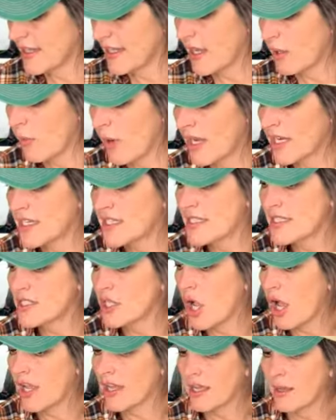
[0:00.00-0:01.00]
thing I wanted to
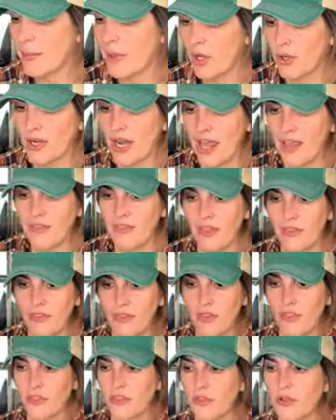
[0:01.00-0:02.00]
talk about. And then
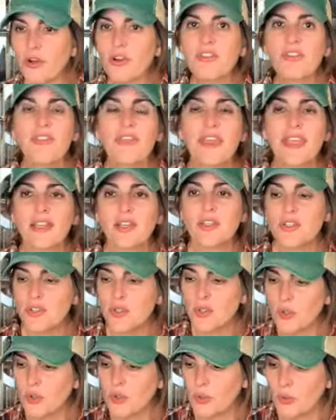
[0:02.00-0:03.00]
the third thing,
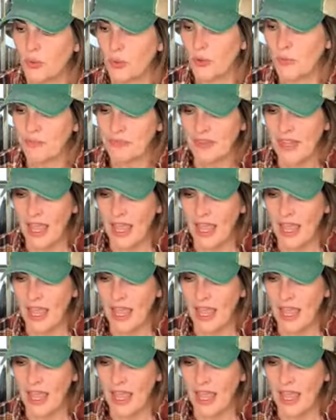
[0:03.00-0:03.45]
too,